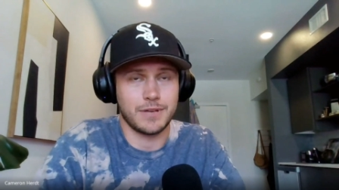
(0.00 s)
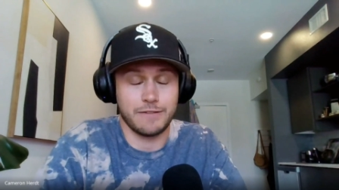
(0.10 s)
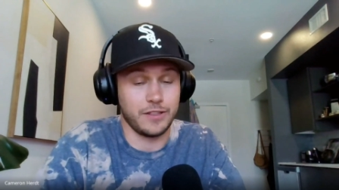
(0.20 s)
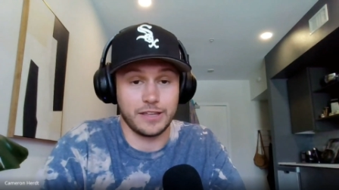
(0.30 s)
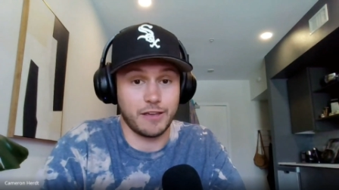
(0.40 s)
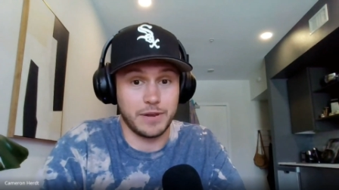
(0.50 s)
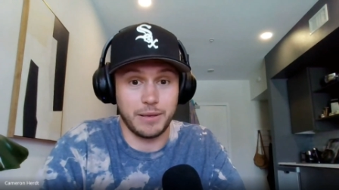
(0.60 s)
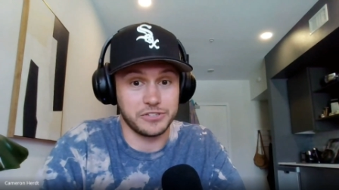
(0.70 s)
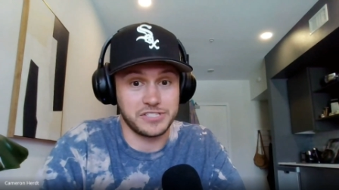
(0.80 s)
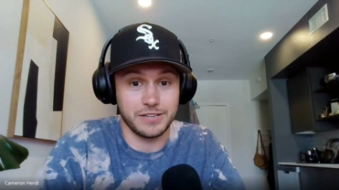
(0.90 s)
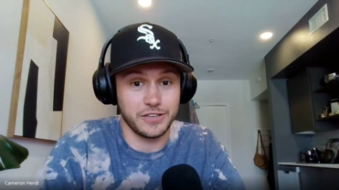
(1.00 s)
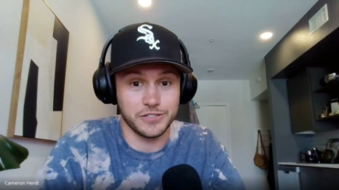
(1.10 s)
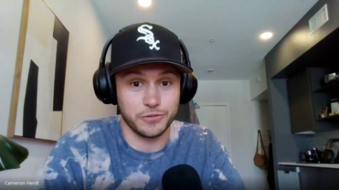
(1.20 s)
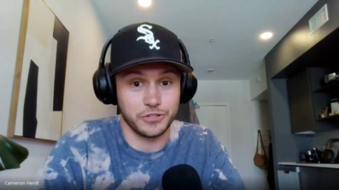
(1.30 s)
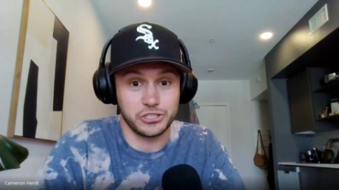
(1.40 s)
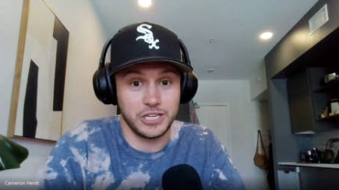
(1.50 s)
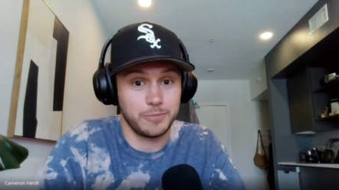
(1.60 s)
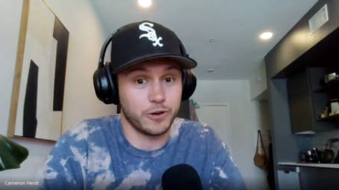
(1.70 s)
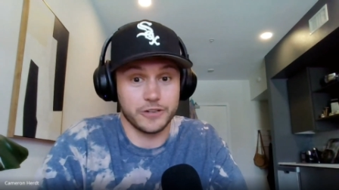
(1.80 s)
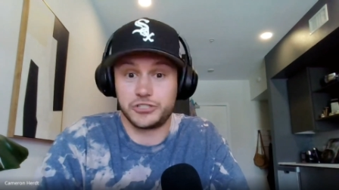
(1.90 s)
i feel like i've been able to see things really
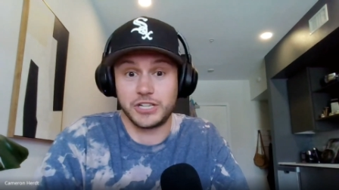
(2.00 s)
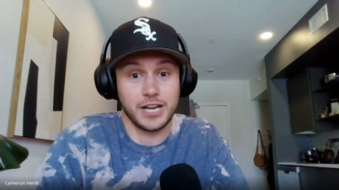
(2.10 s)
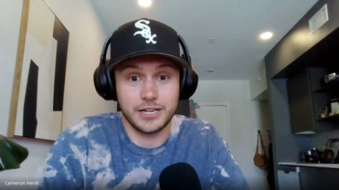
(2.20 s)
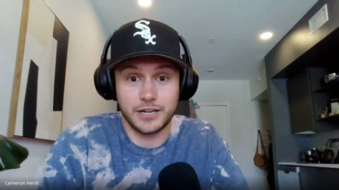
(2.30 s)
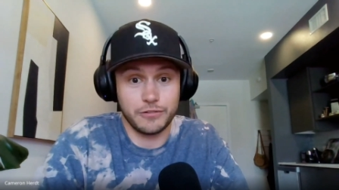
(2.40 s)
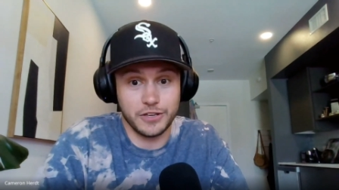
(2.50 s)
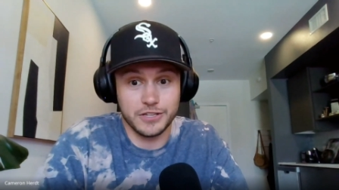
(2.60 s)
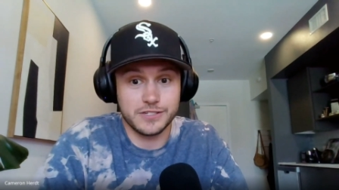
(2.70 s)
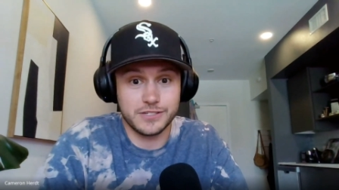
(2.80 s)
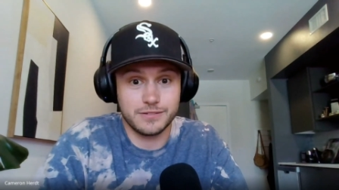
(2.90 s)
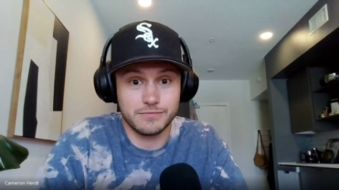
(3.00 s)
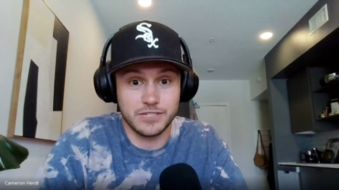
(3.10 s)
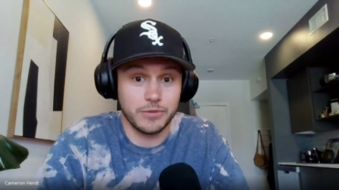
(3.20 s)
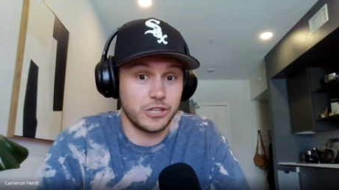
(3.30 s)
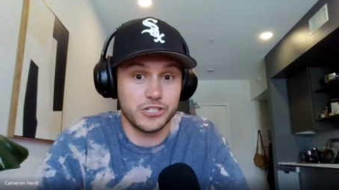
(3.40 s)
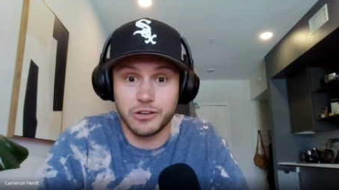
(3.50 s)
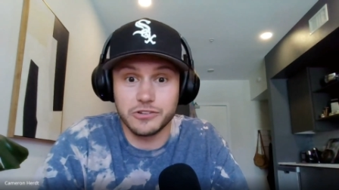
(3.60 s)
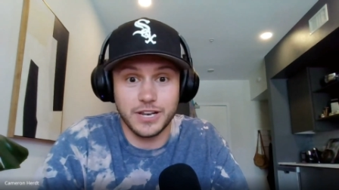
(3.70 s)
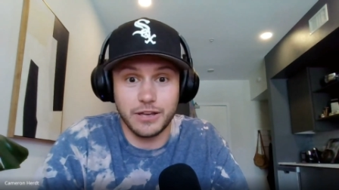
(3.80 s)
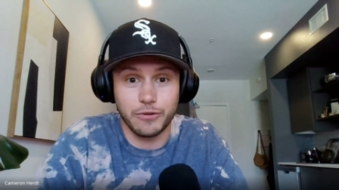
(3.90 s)
cheap where in chicago things some of these
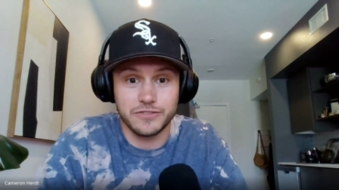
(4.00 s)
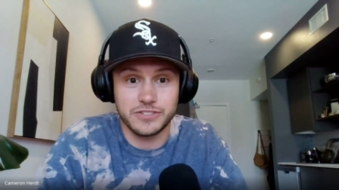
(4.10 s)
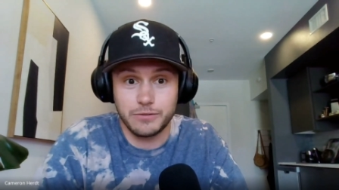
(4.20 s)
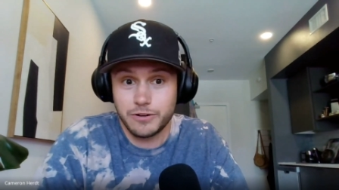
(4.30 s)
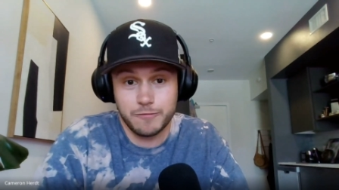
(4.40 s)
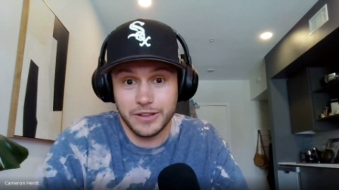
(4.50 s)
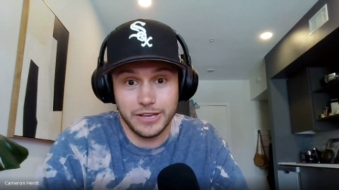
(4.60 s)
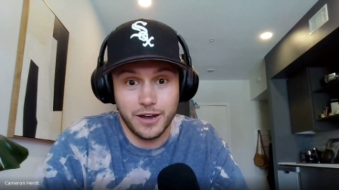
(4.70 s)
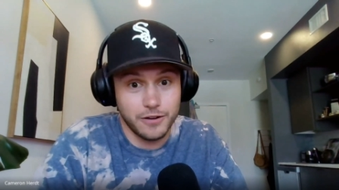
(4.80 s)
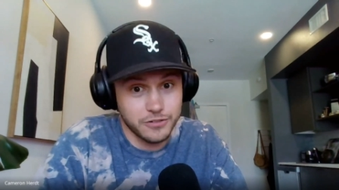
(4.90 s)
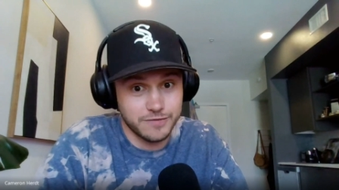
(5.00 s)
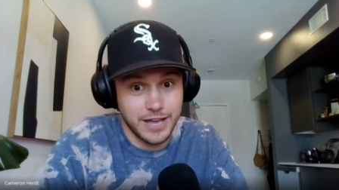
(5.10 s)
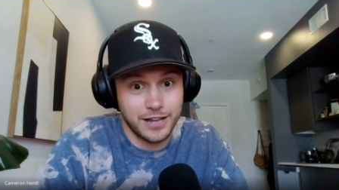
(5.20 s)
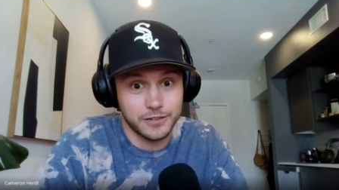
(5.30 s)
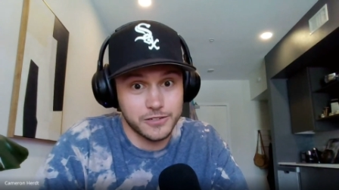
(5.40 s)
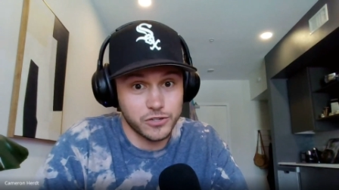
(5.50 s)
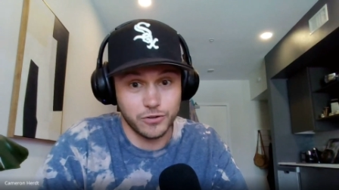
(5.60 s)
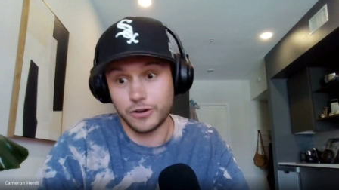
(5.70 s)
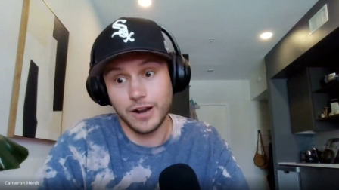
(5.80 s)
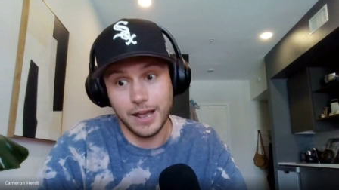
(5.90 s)
shows that i would have seen would have been like hundreds of dollars
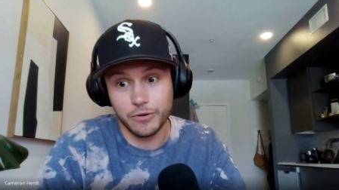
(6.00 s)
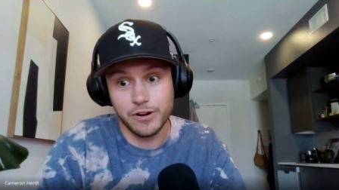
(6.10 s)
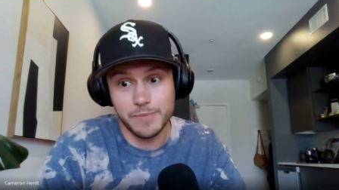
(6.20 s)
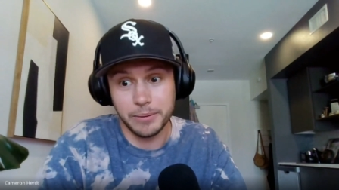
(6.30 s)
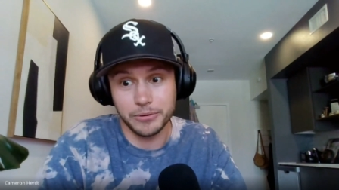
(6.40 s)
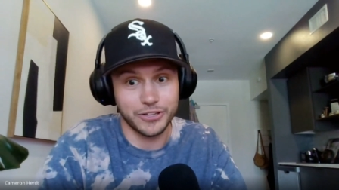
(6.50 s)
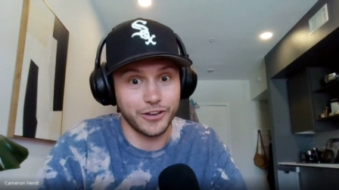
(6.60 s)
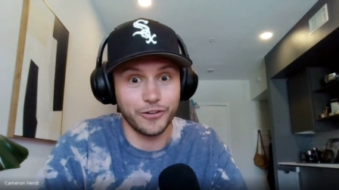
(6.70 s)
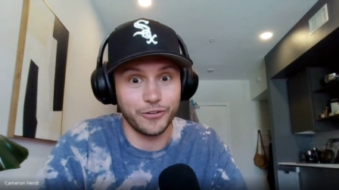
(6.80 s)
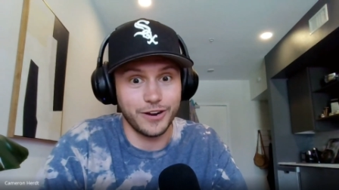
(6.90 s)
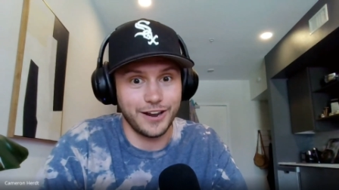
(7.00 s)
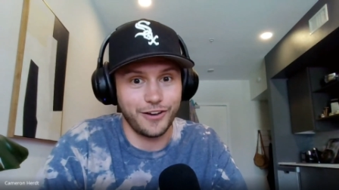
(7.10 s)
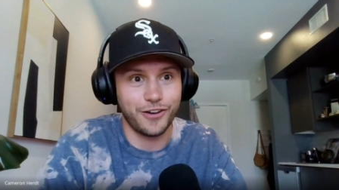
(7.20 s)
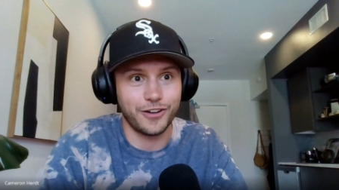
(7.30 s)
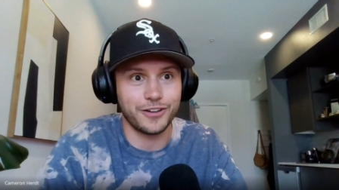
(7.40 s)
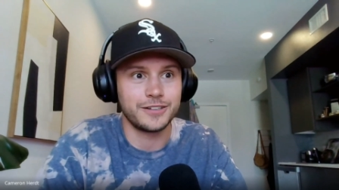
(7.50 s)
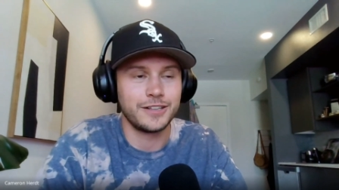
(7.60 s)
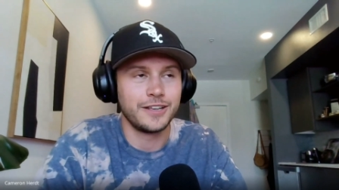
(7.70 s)
or i wouldn't have been able to go at all